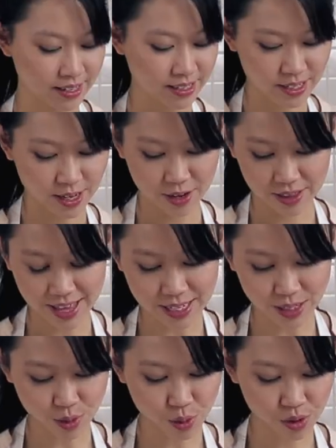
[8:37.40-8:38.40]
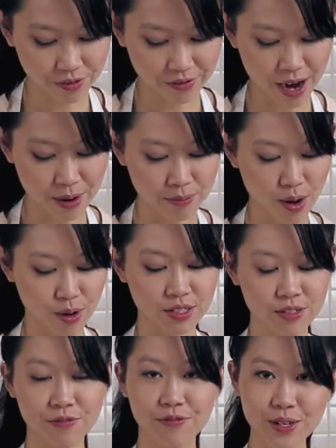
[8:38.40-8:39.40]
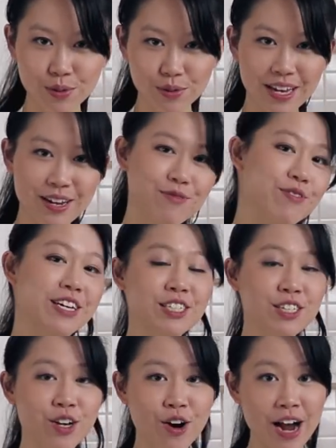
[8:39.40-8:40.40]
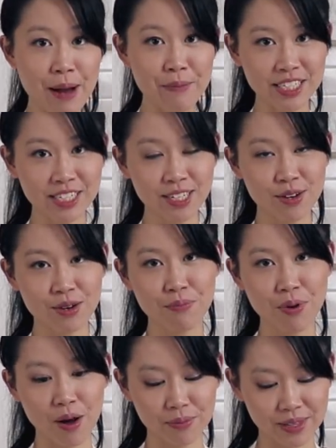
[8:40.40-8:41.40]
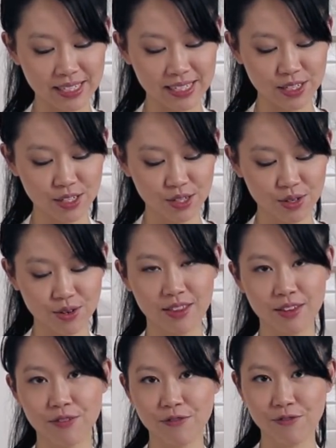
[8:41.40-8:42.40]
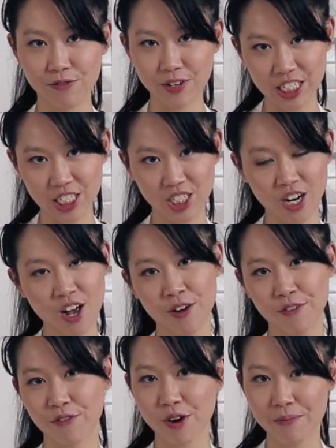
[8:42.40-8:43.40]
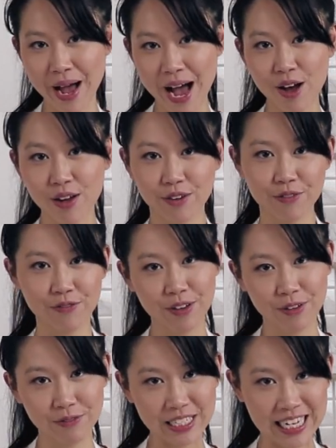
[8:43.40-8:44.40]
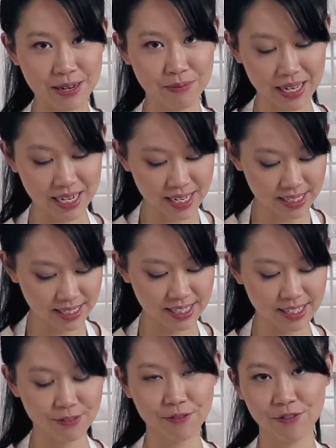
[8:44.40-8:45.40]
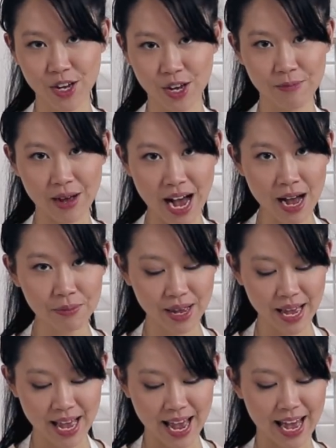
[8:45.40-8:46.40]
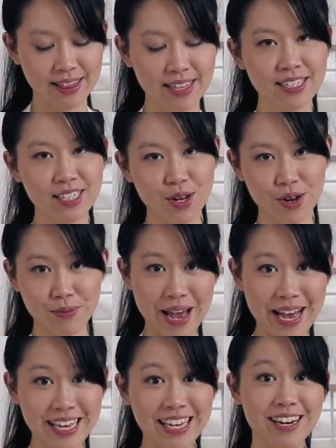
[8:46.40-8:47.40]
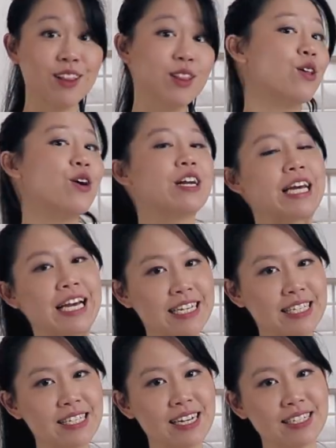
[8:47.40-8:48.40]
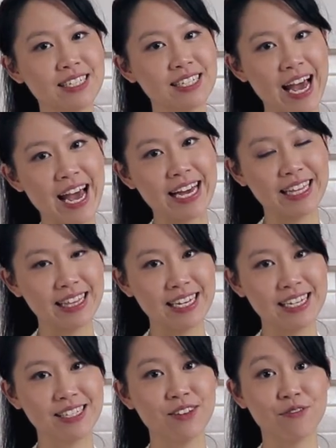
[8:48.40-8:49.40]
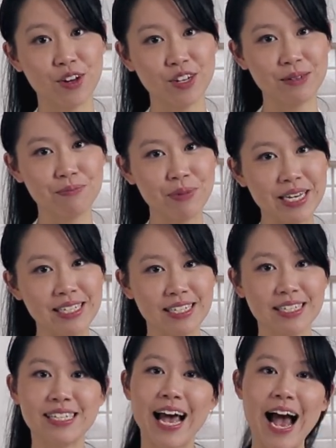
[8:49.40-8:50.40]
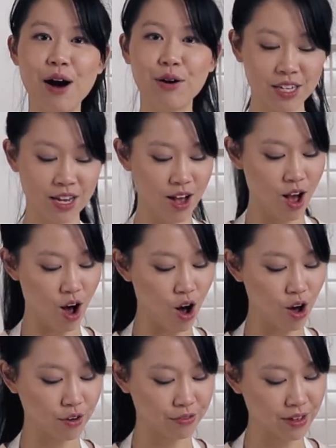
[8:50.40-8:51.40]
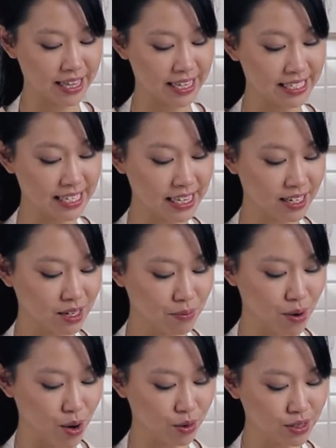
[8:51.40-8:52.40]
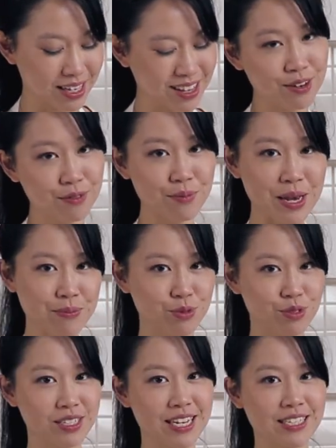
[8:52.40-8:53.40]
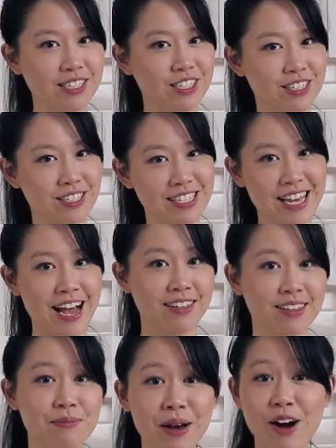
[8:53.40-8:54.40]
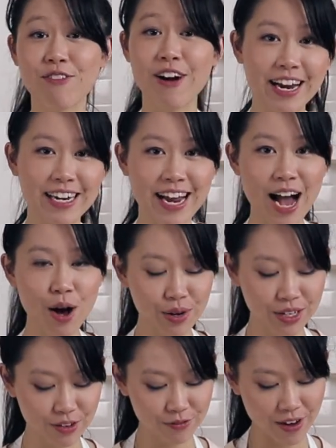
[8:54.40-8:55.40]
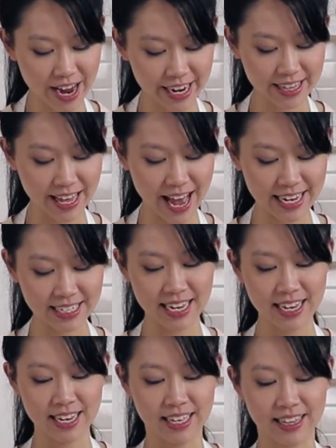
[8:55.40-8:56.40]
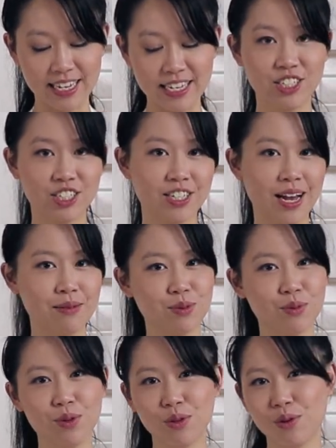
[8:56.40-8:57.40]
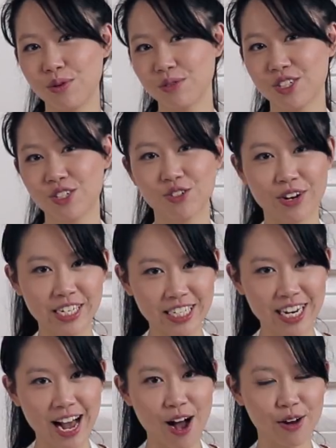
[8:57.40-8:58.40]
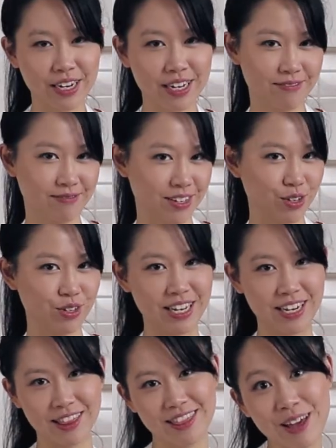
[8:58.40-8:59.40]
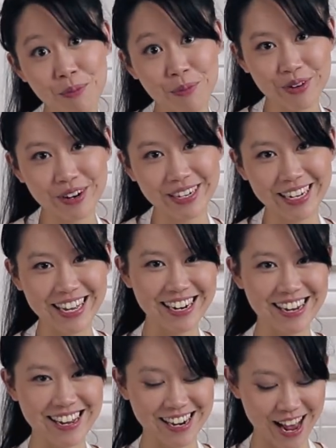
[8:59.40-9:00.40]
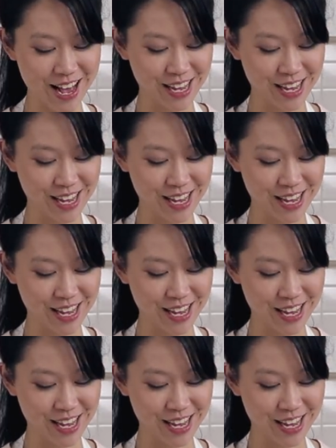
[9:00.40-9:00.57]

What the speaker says: So that's all of our molds filled and ready to go. I'm actually going to pop this into the fridge for about 15 minutes to firm up, and this is going to make it a lot easier to take these fondant pieces out of the silicone molds. A lot of people tend to just yank them out right now, and you find that the shapes will all stretch out and it'll get a thumbprint in it.